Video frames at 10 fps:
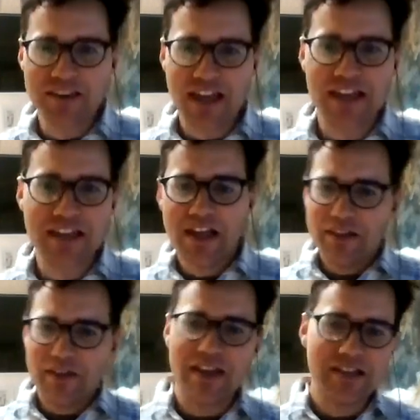
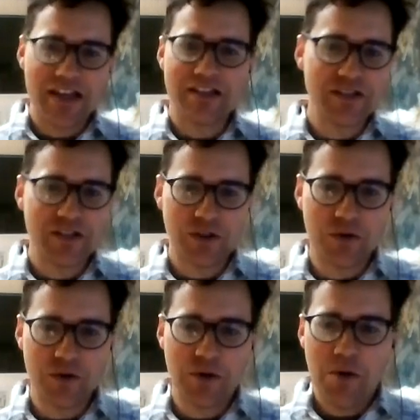They tend
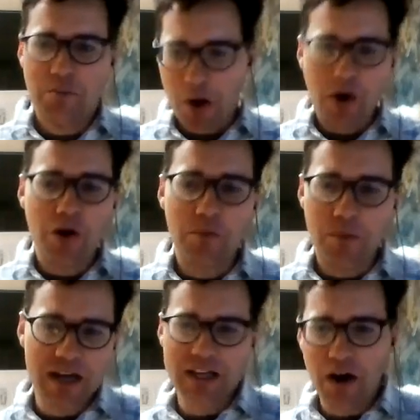to borrow
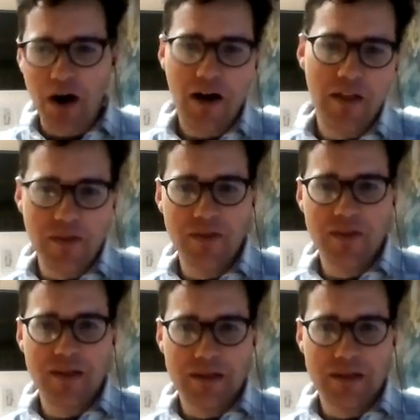money on